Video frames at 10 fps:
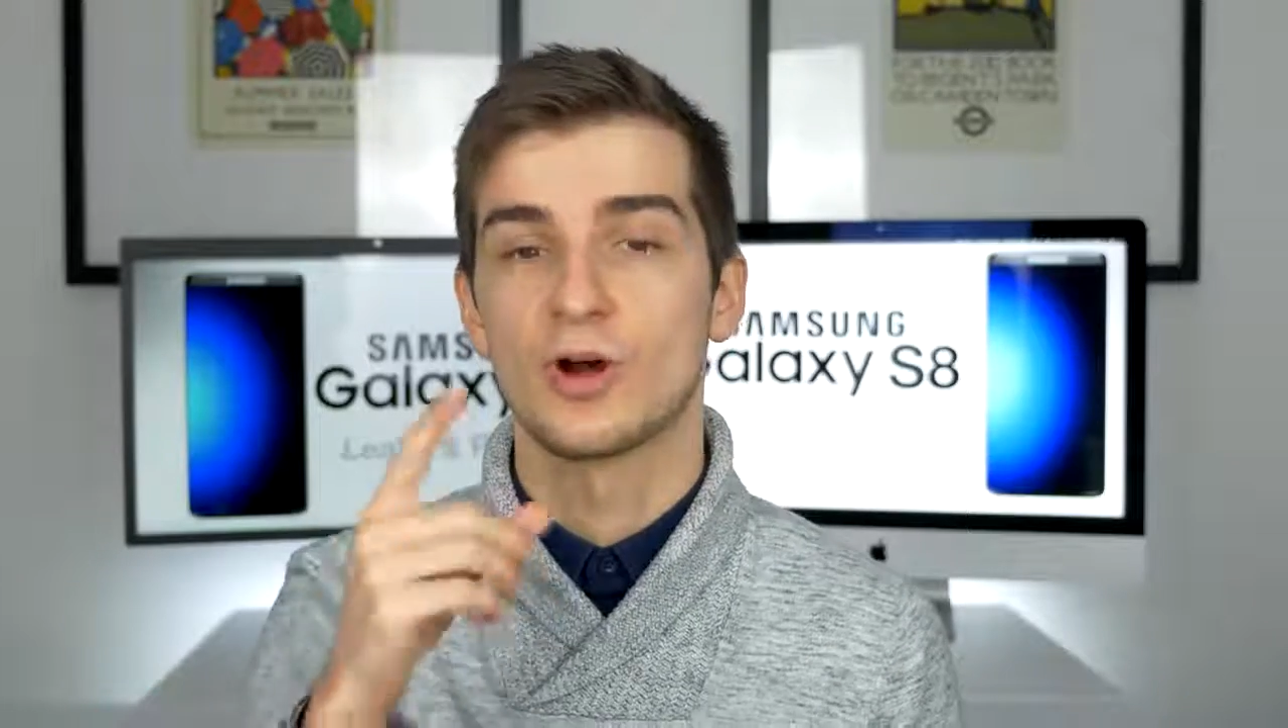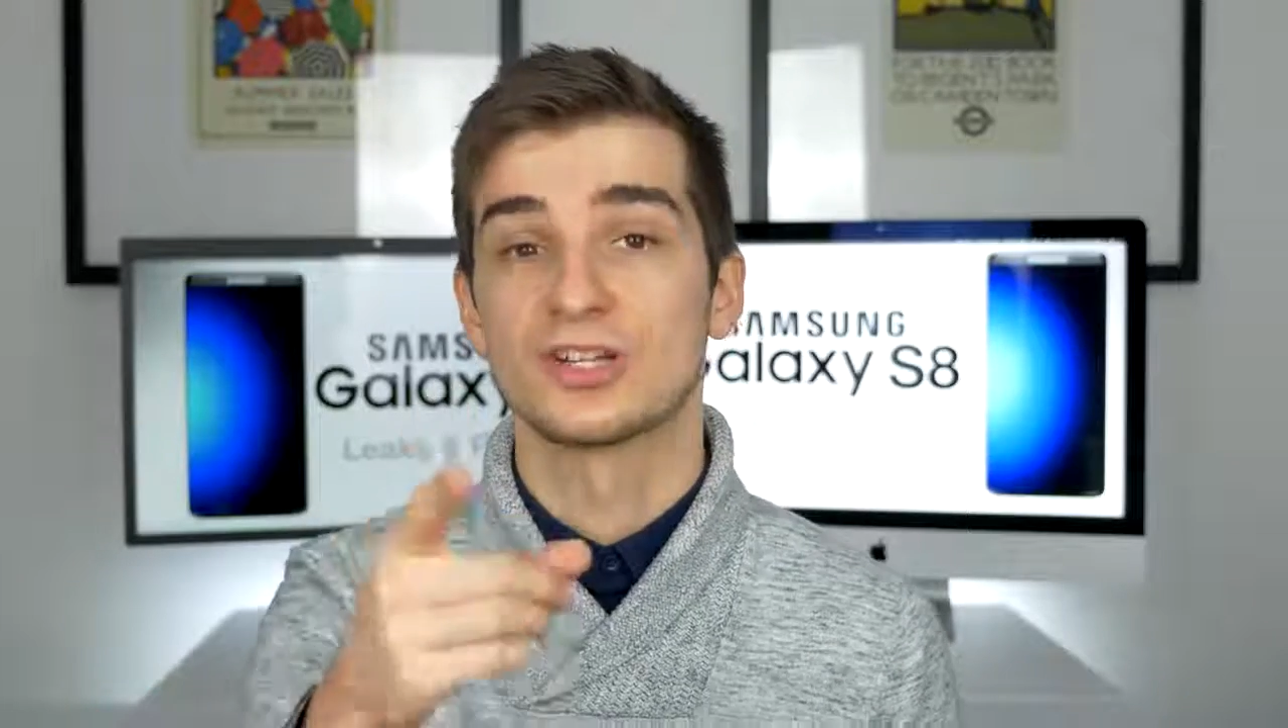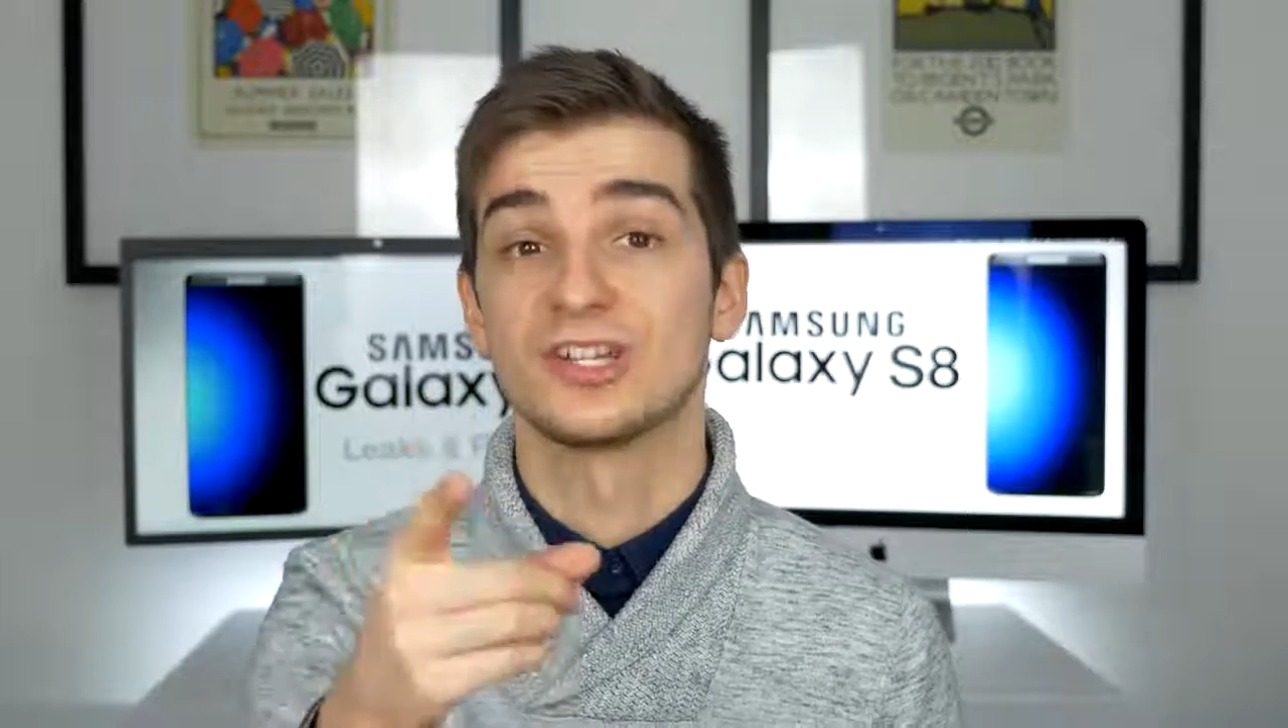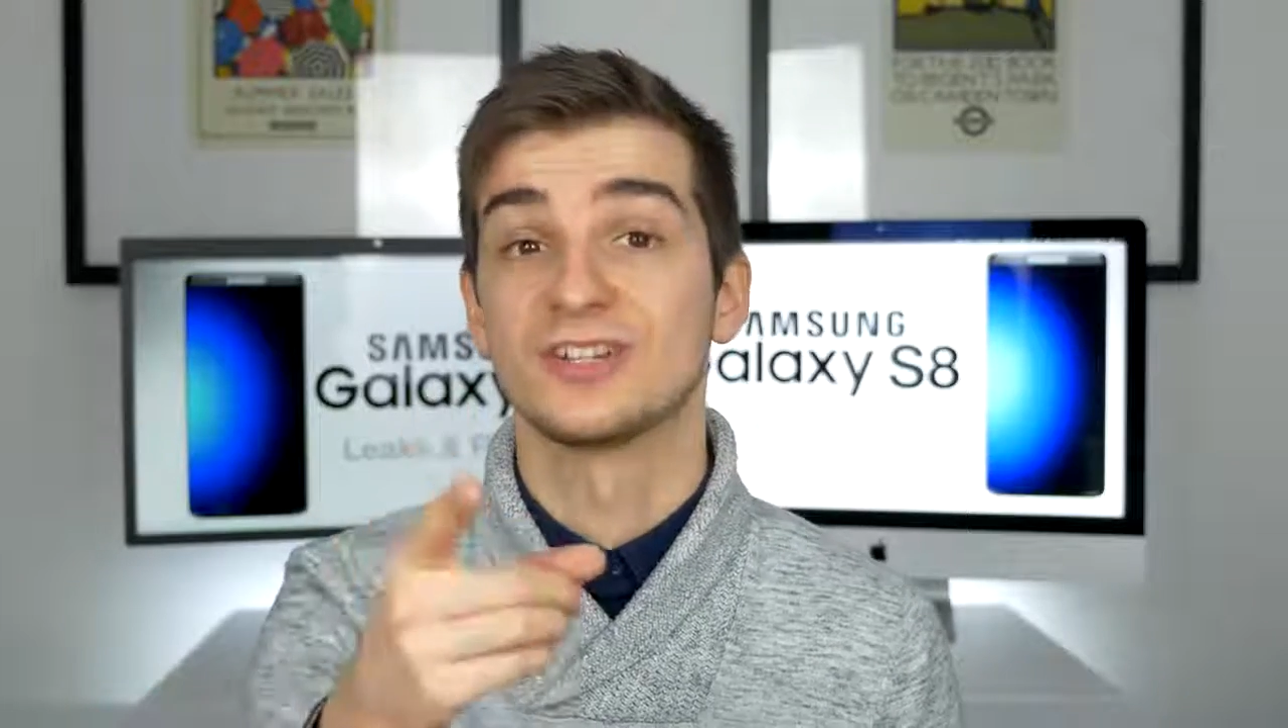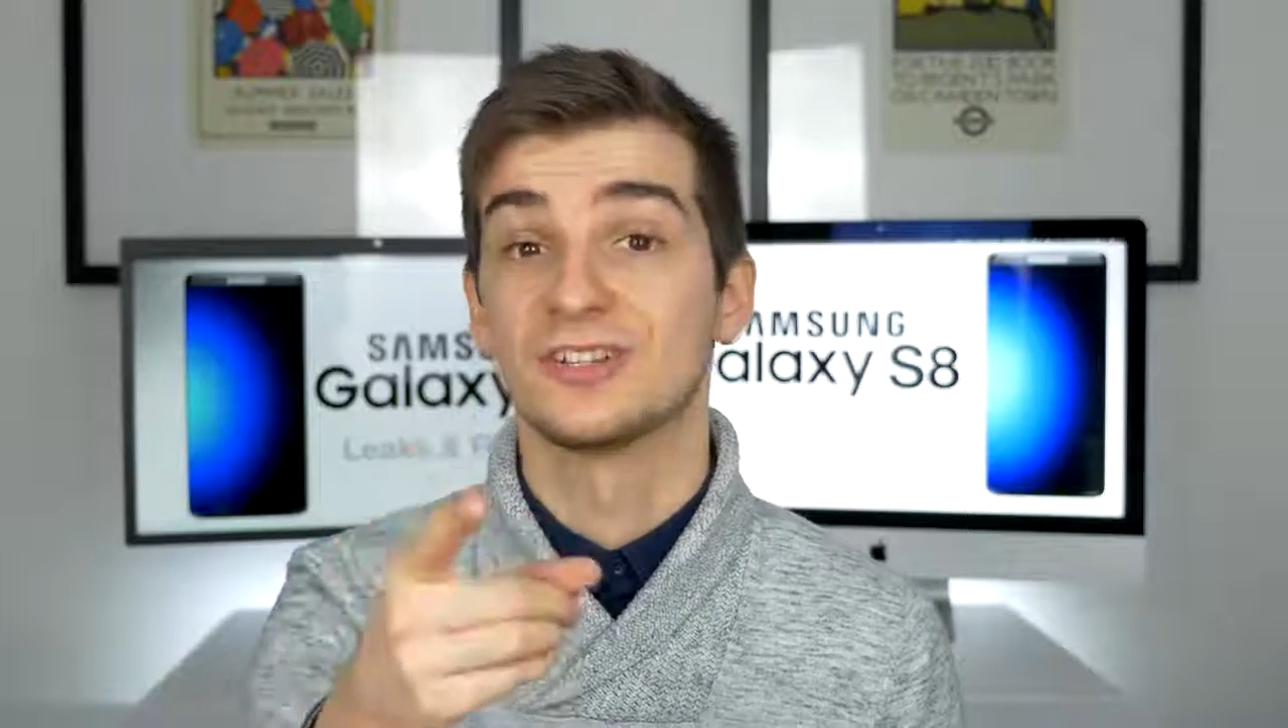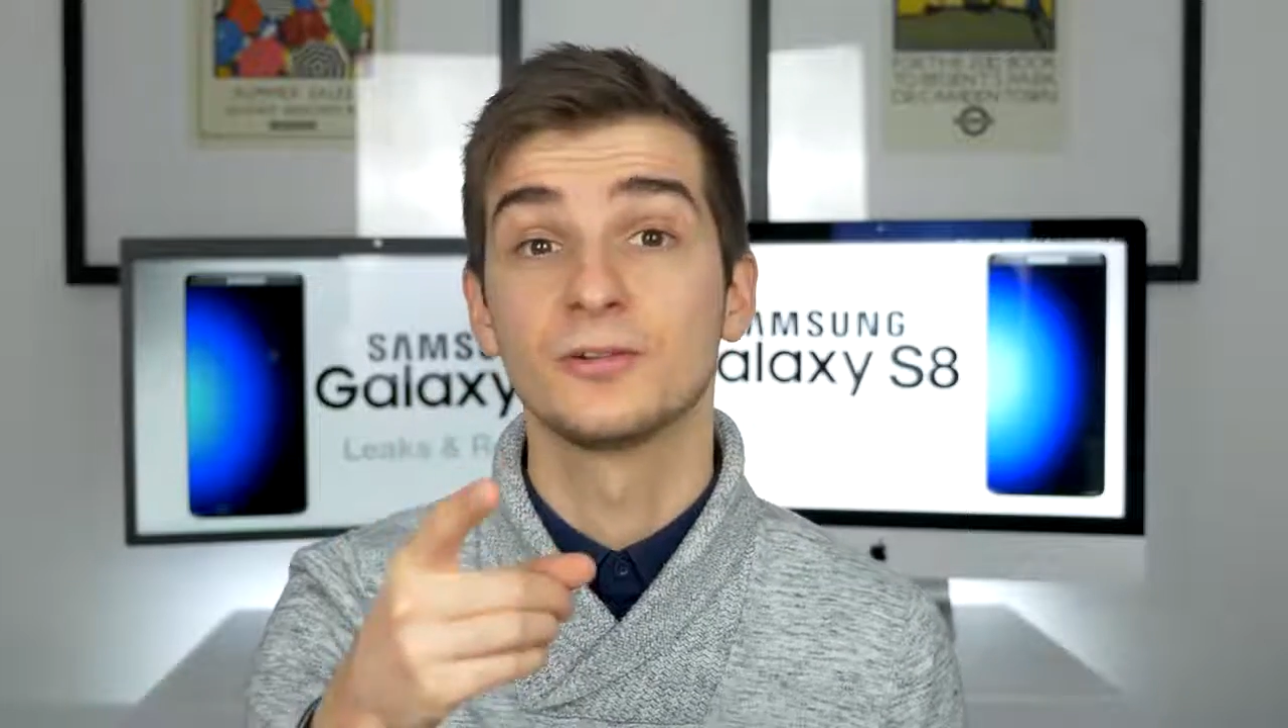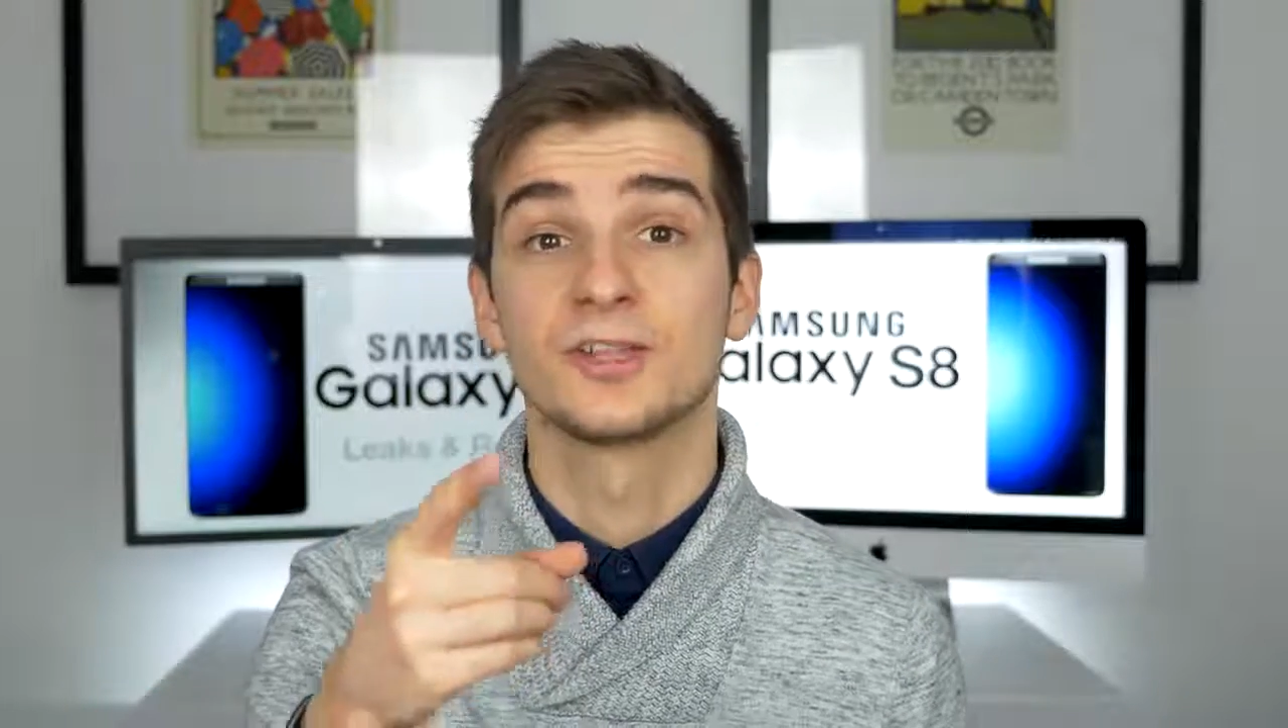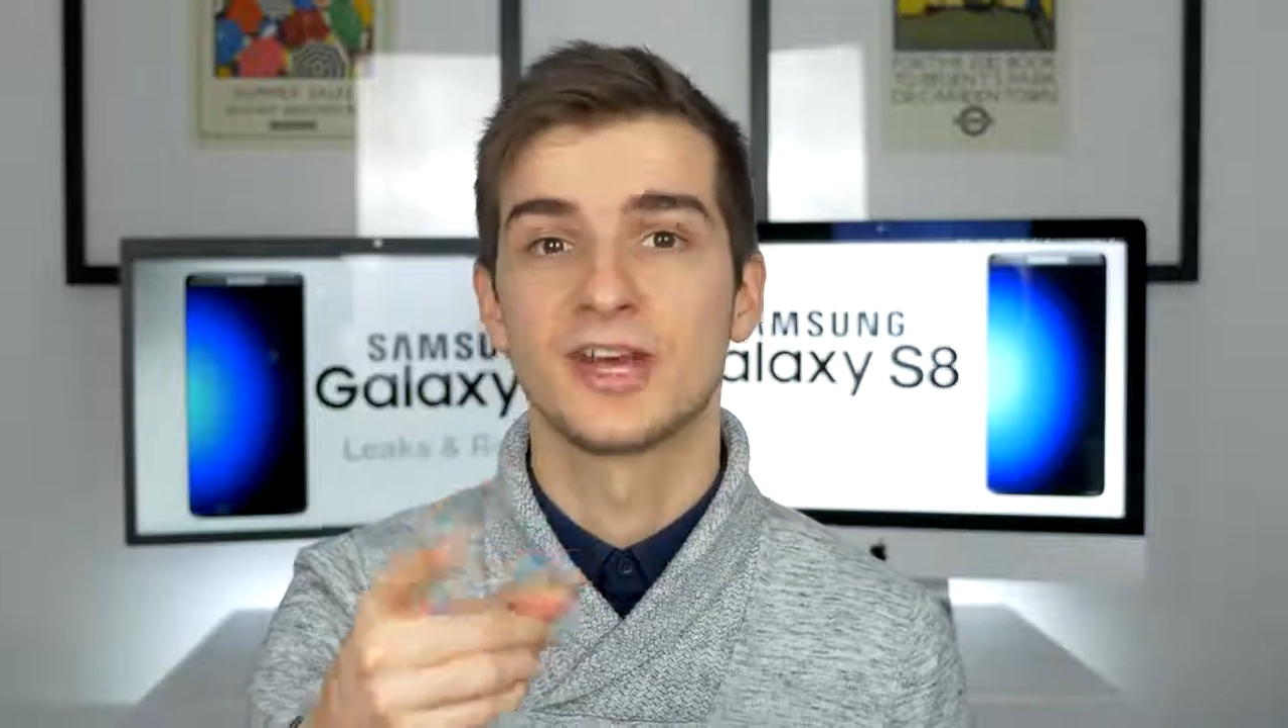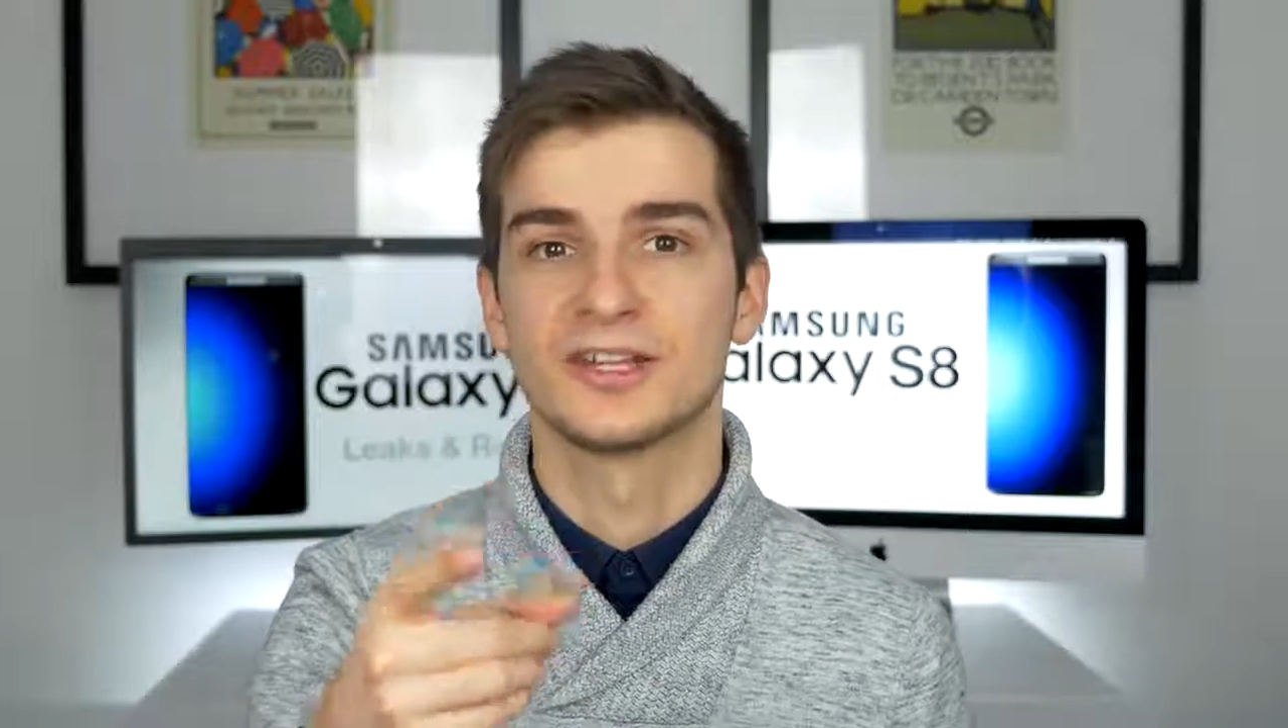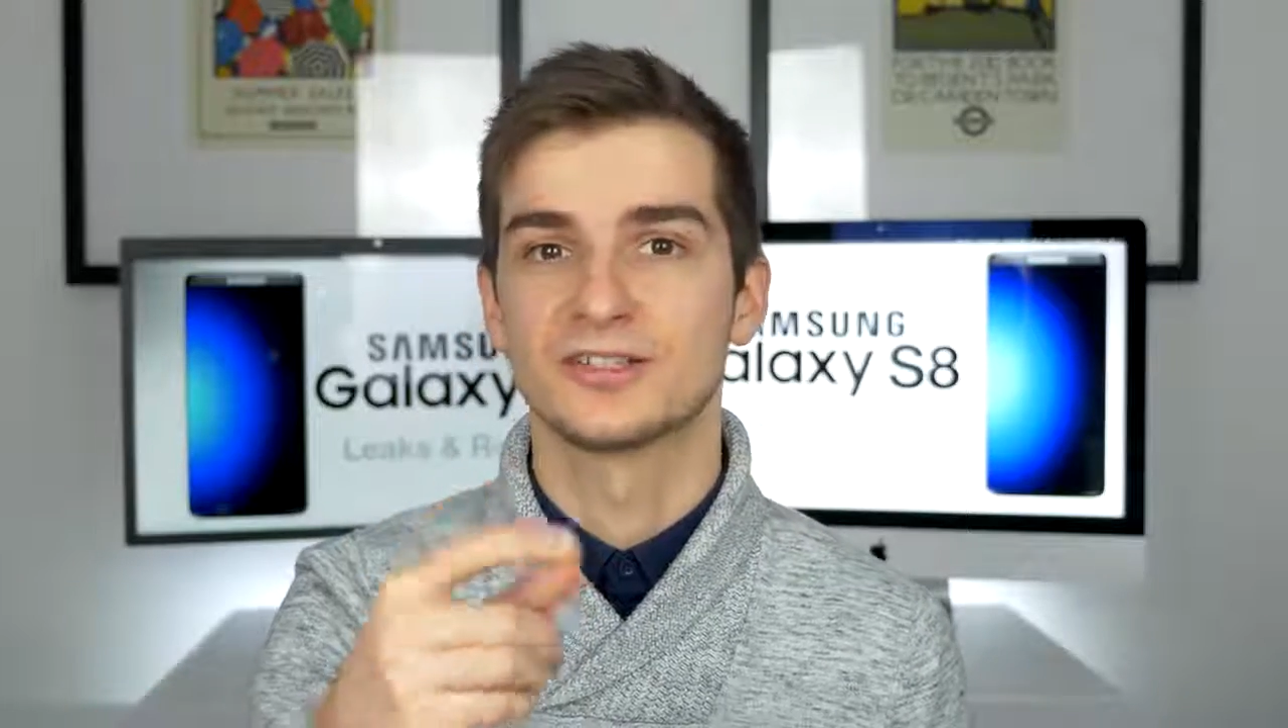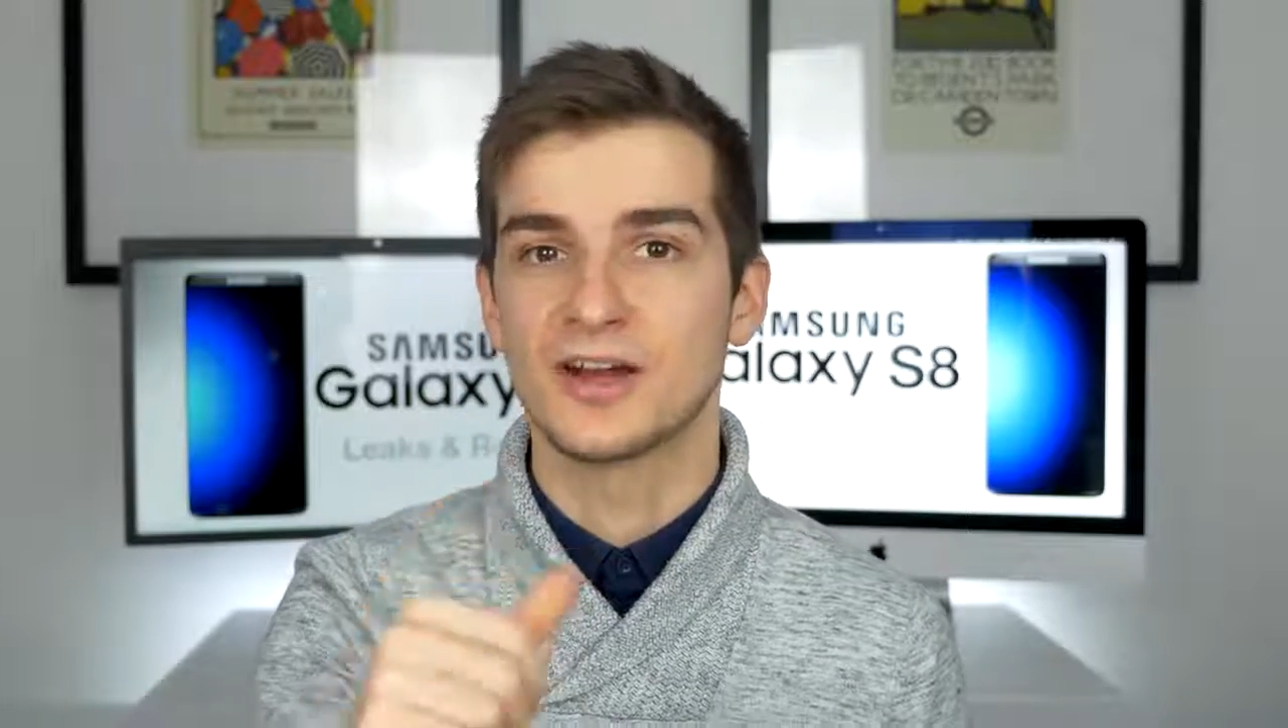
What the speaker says: watching until the end.